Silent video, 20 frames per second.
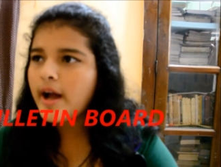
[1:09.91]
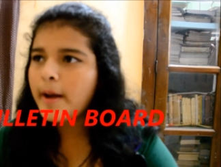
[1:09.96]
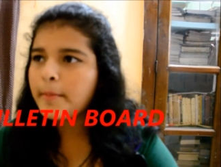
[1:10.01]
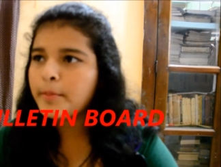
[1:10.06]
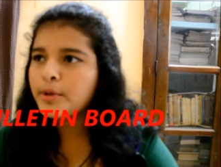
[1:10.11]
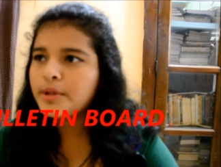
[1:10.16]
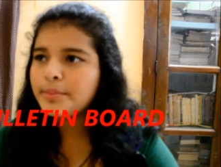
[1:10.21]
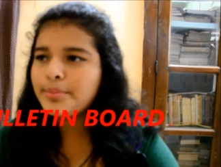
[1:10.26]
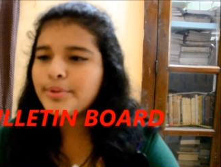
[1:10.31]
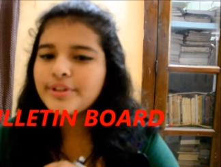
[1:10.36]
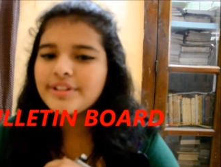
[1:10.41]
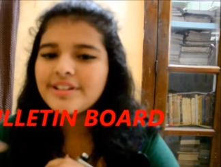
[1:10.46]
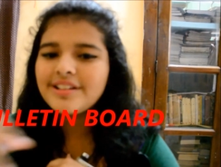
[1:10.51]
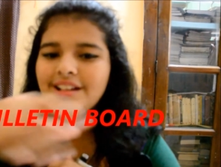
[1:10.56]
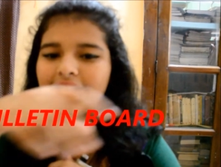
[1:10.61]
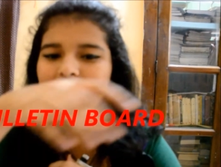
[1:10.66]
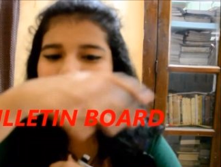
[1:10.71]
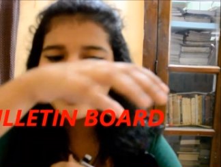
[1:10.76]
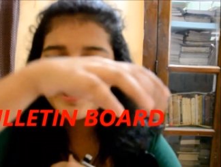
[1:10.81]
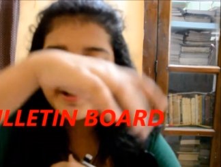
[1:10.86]
I'm gonna put
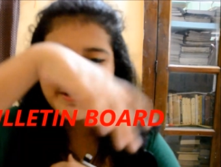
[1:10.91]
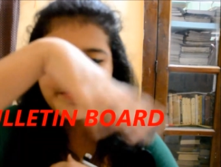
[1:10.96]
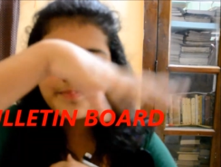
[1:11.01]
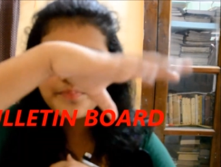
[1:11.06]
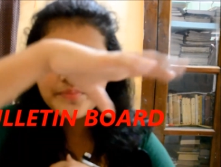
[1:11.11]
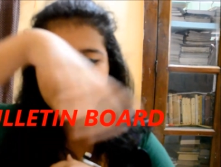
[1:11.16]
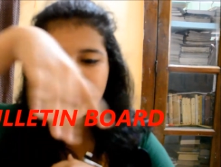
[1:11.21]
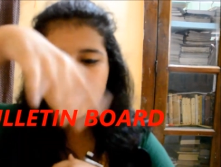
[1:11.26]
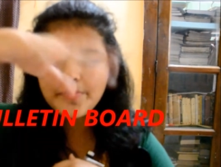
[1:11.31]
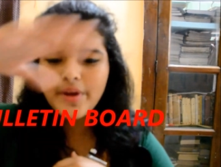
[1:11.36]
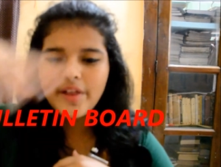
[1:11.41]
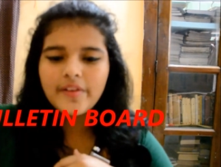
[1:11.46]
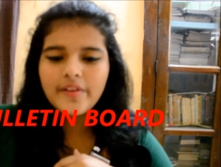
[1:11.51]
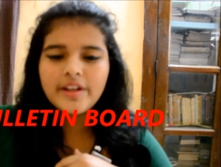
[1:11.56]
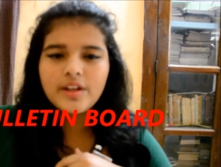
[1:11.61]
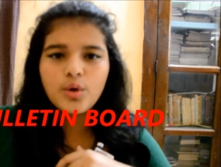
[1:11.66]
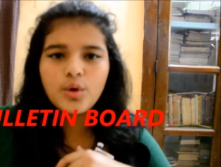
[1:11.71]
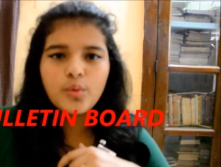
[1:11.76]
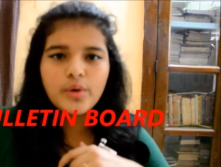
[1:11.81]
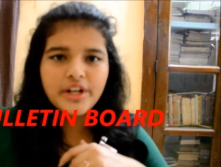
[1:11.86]
the like
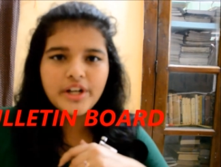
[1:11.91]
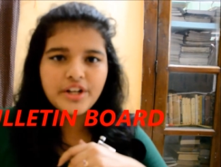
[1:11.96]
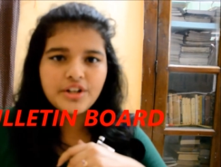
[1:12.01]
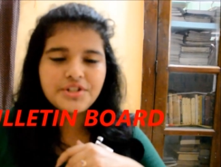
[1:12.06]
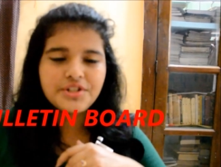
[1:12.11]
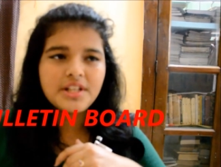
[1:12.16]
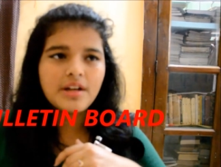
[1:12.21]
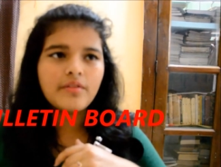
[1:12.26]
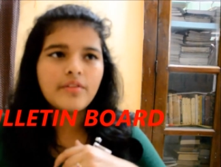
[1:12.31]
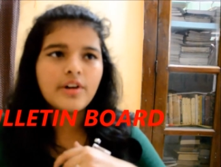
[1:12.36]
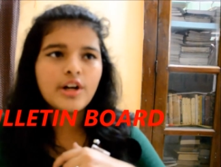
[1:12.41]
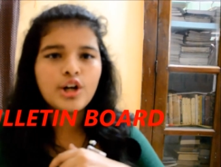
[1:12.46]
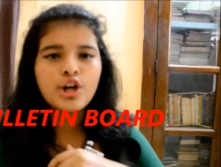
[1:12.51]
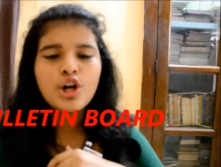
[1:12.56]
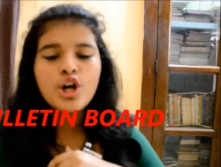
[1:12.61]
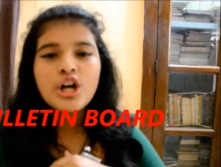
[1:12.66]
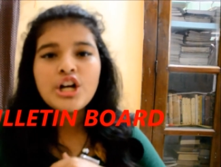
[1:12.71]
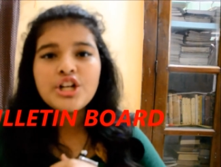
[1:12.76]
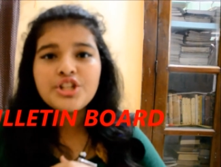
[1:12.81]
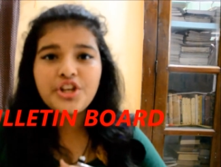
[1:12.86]
spelling over here somewhere
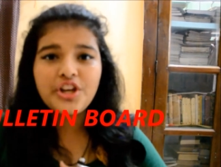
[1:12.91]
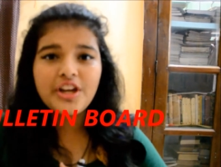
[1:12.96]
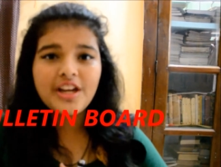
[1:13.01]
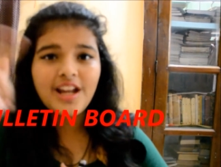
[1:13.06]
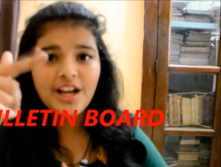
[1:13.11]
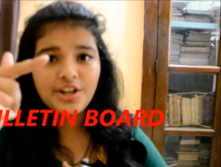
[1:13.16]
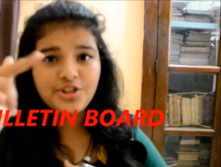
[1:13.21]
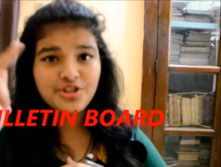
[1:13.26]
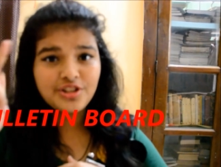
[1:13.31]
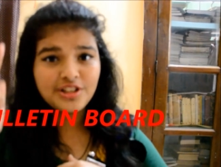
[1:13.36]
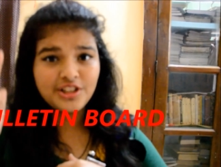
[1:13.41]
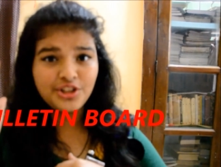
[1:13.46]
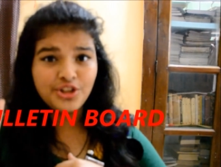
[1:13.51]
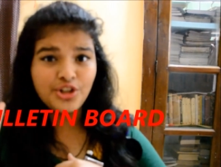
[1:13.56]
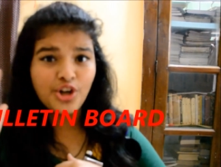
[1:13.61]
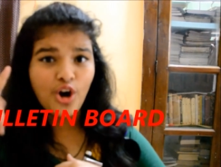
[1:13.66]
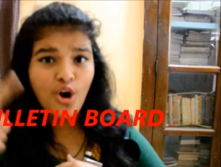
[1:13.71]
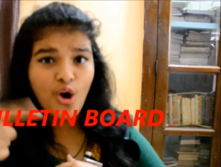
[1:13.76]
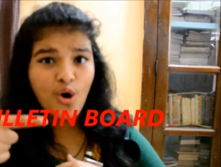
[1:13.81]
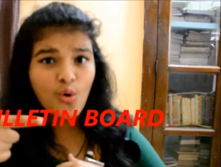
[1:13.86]
so you can actually
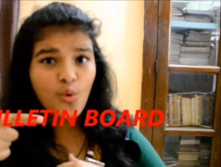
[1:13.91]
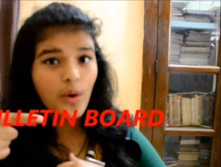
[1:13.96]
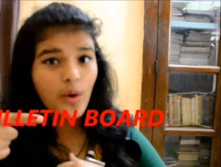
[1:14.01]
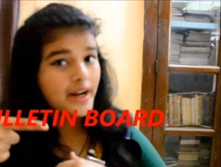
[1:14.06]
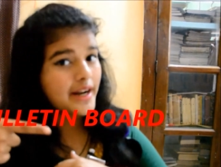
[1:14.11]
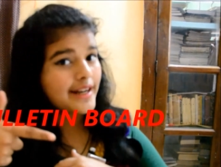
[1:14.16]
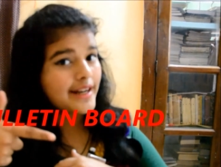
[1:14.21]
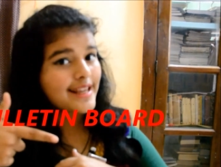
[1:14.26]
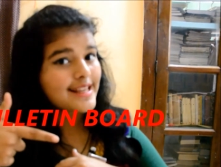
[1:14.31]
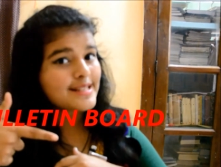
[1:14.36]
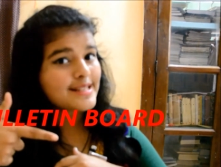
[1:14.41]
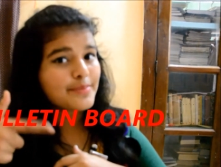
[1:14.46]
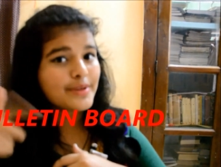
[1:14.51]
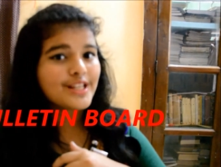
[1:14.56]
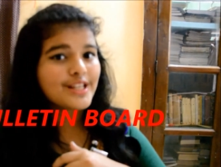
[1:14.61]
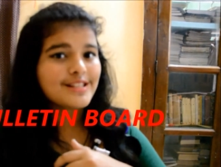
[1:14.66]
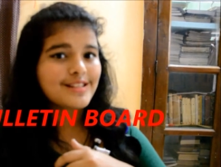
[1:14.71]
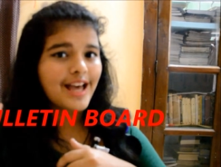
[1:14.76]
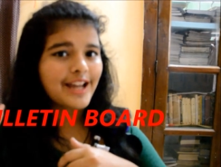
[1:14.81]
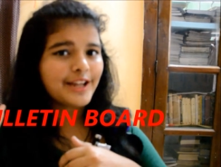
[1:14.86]
know what it is,
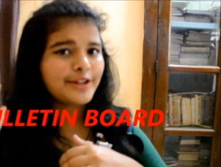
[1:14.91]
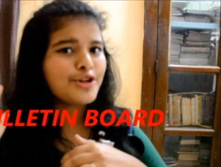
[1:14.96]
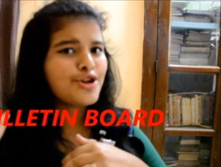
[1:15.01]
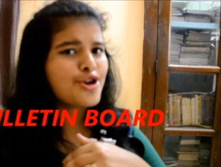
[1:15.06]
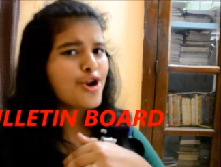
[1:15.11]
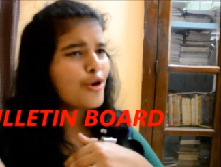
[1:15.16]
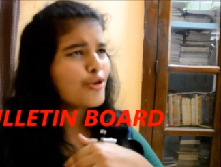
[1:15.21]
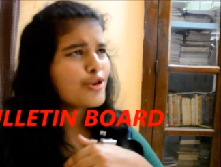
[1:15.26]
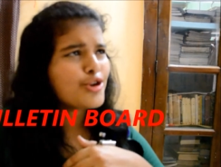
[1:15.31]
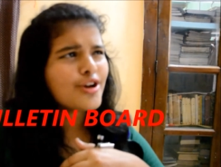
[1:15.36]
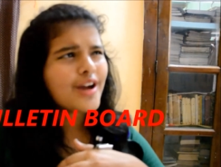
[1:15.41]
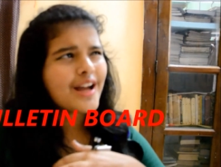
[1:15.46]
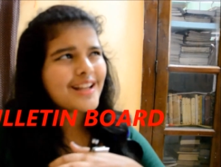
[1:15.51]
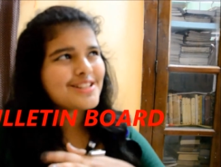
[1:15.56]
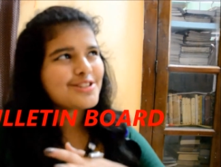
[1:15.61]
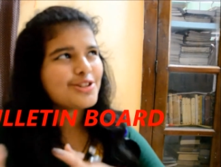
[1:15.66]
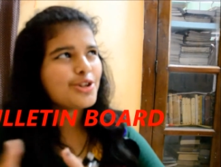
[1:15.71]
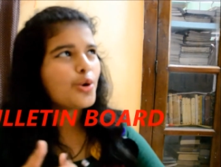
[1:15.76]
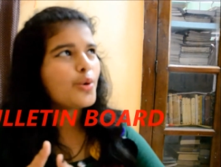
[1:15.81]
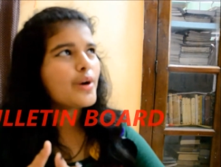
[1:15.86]
because I know you
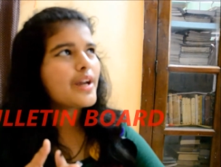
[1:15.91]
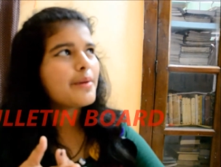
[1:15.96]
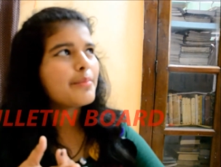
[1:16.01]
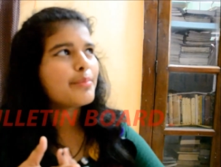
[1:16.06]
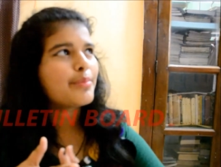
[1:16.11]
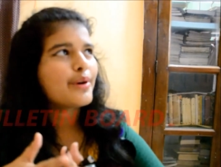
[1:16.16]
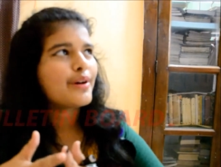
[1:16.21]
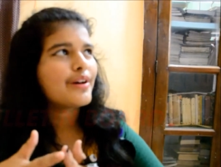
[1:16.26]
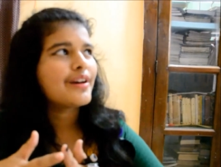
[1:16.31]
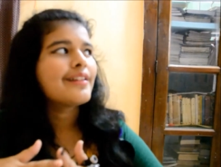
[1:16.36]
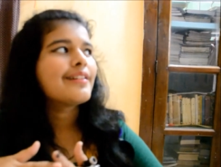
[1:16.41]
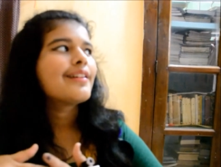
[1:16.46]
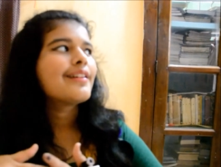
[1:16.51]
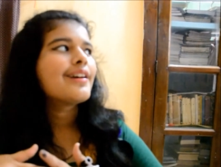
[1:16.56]
guys know it, but